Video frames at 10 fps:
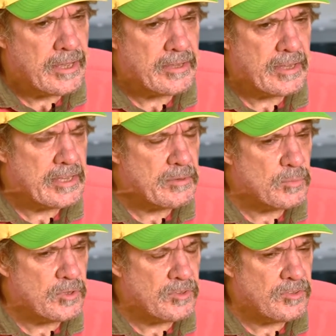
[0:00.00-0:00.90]
That it
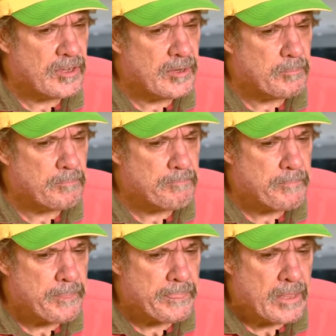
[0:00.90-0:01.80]
was,
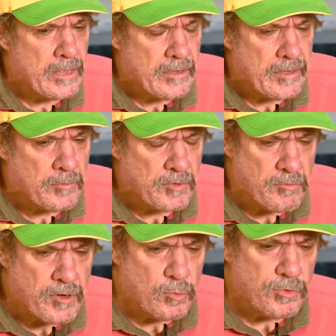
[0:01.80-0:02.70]
there was a
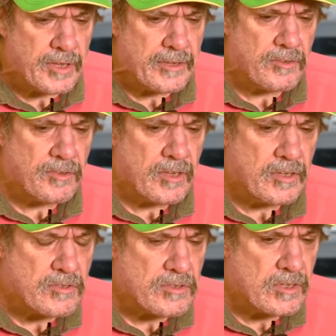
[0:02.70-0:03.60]
real sense
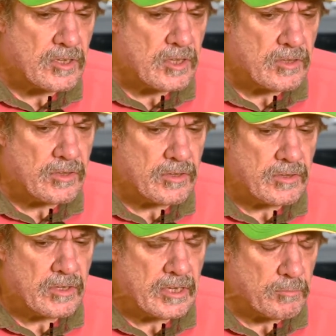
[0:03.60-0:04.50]
that
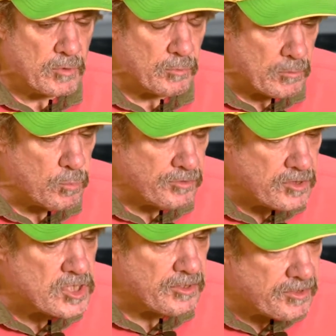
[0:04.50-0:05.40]
it
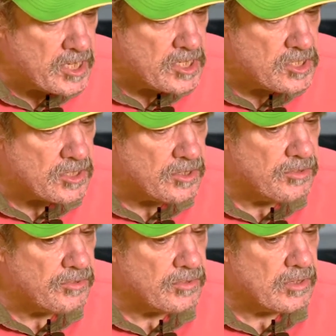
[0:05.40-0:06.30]
wasn't just
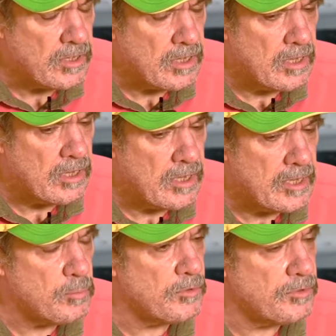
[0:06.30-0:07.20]
teachers,
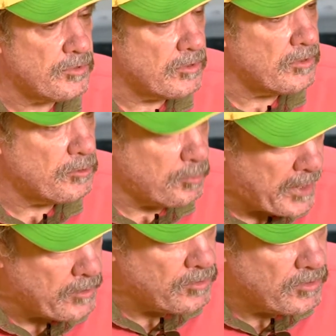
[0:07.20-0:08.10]
it was the
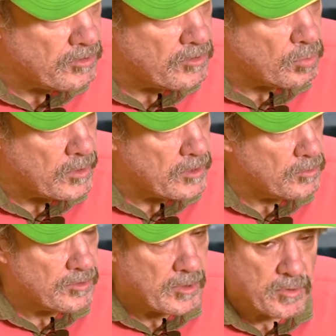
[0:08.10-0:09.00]
spouses as well.
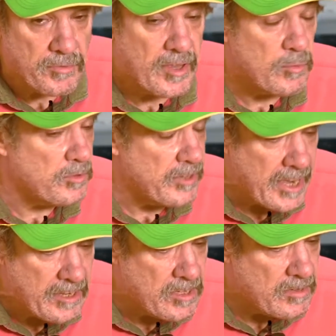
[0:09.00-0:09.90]
So if there was
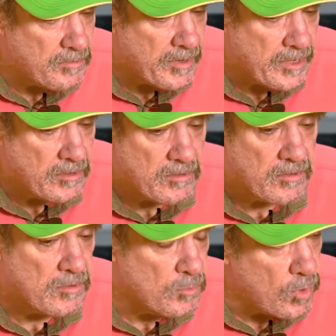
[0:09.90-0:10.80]
any event,
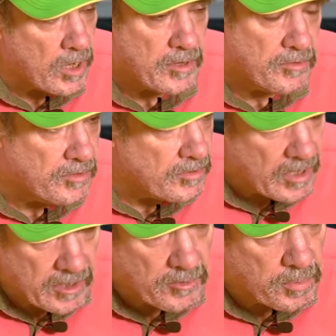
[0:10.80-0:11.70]
the wives and
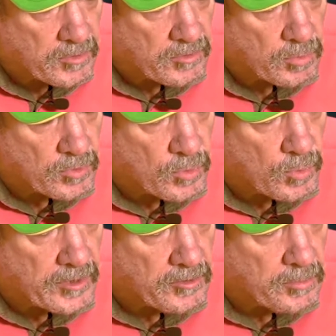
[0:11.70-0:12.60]
husbands would
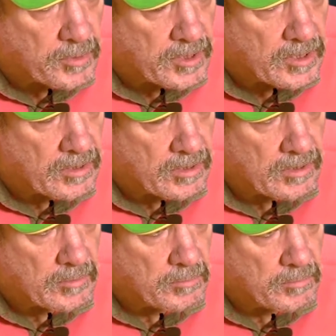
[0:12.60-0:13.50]
always be
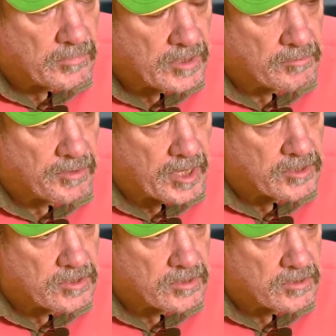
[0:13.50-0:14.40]

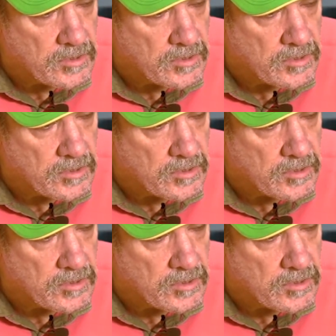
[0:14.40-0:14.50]
invited.